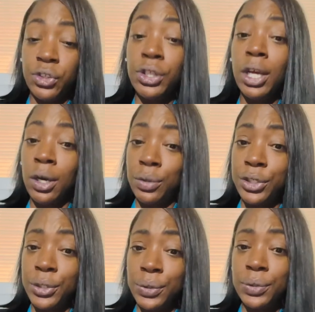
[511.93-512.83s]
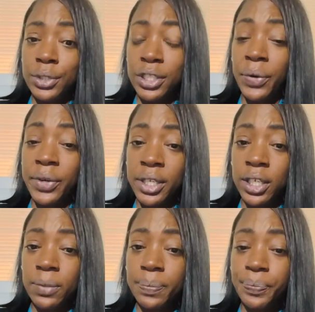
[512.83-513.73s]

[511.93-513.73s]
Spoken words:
the go-to, seriously.